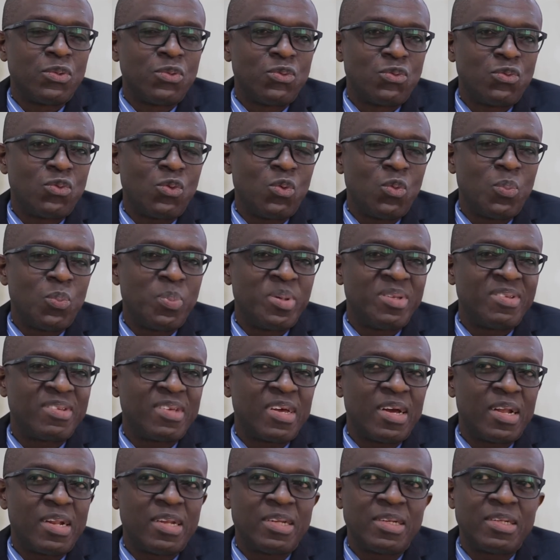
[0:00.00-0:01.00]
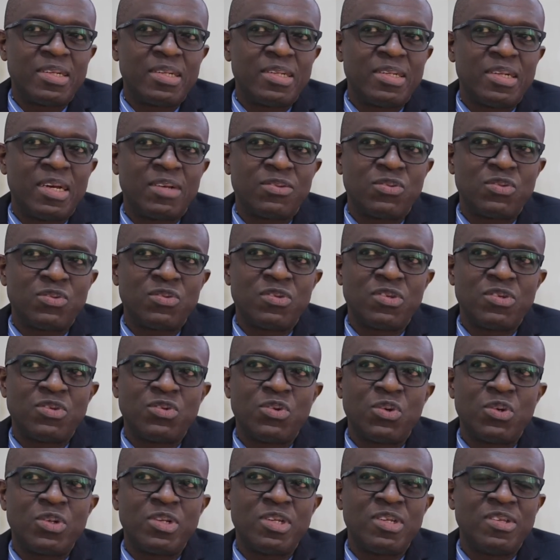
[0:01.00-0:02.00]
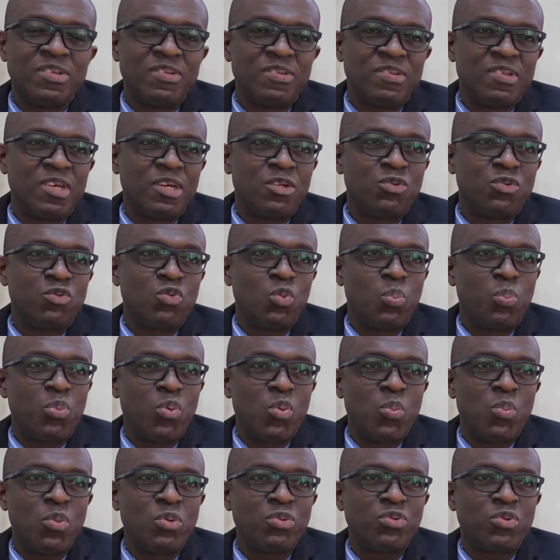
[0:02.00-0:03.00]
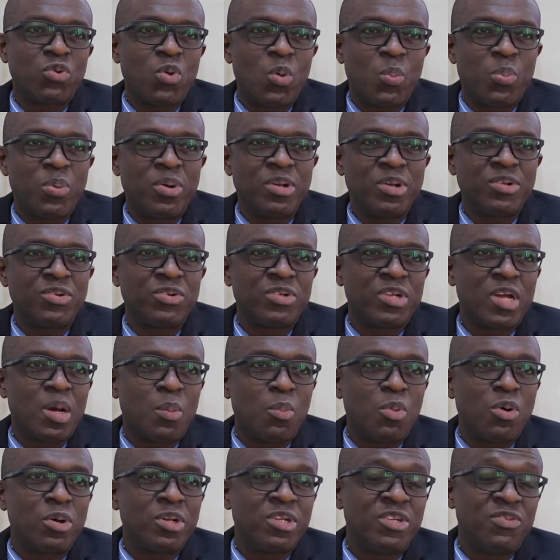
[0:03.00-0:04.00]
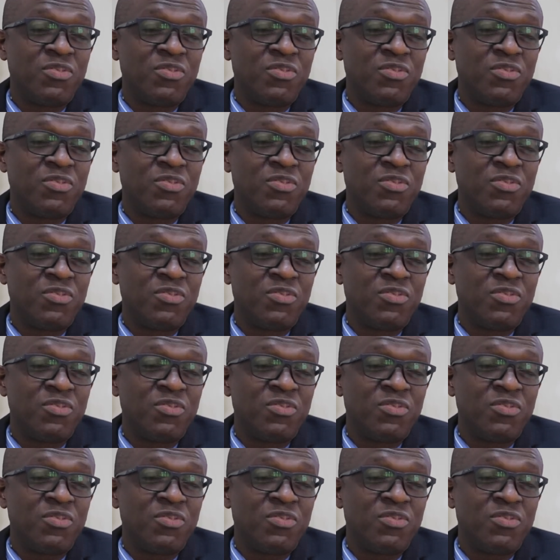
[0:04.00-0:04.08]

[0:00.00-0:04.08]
So basically, the association is there to promote cooperation among